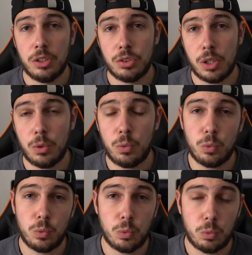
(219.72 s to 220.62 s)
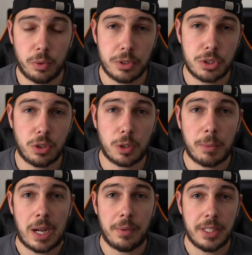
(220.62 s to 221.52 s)
So what we're going to talk
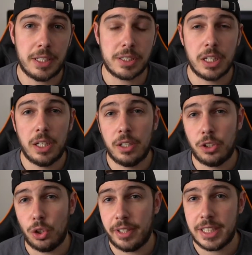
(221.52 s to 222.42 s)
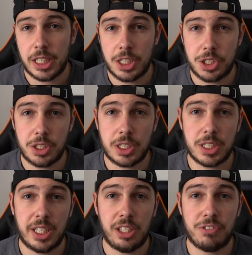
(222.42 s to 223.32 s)
about is the orientation you can
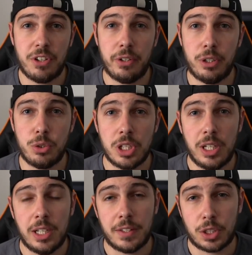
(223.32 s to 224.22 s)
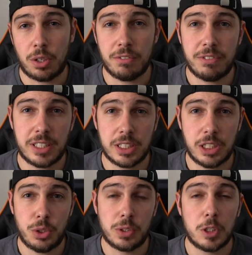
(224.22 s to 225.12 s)
take your photos and the crop factor that
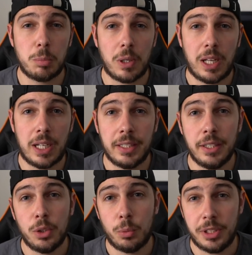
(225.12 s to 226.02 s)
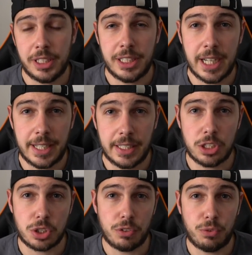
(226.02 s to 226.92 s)
you can apply when you're in your editing
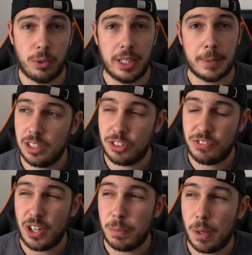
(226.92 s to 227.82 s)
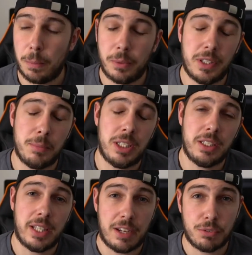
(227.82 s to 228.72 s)
software. It's very popular at the minute
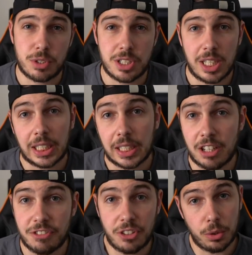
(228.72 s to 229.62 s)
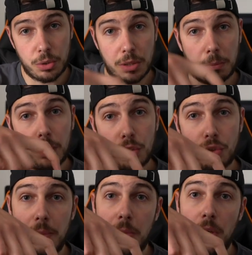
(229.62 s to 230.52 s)
that everyone's taking their photos in
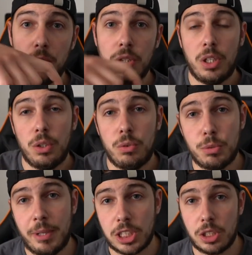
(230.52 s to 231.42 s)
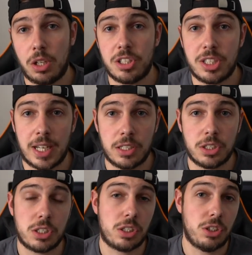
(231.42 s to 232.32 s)
portrait mode, which makes a lot of
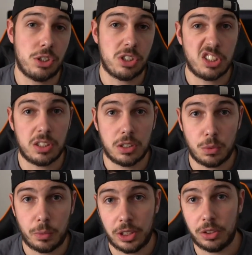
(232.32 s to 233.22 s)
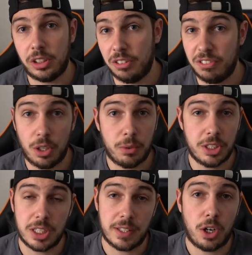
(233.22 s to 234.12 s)
sense because when you look at your phone
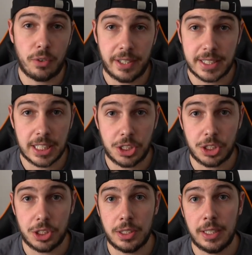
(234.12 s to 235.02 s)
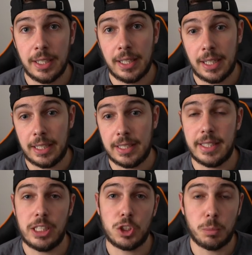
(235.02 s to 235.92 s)
it's in that orientation and it
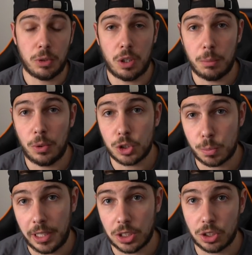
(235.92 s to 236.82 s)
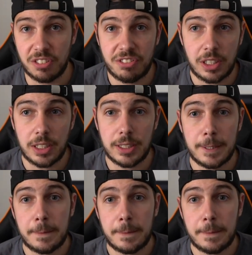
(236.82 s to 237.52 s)
takes up a lot more space on the feed.